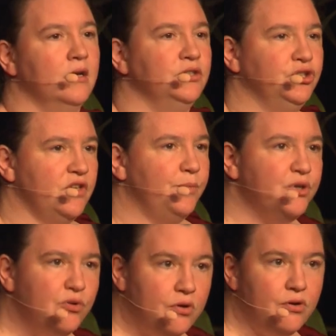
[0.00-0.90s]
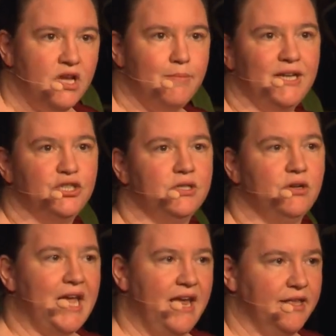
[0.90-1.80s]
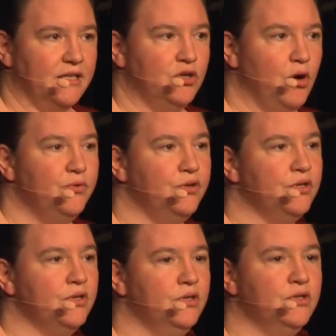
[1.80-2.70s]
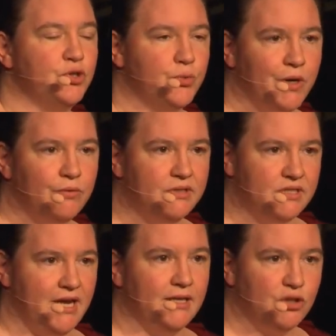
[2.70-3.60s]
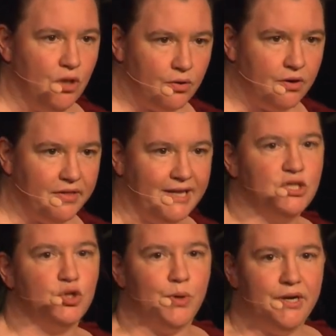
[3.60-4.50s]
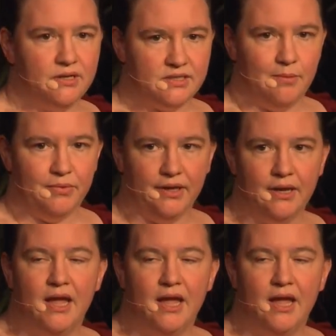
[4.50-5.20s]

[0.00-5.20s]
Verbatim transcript: Joseph Bonneau earlier mentioned, okay, that computing square roots takes longer than squaring something.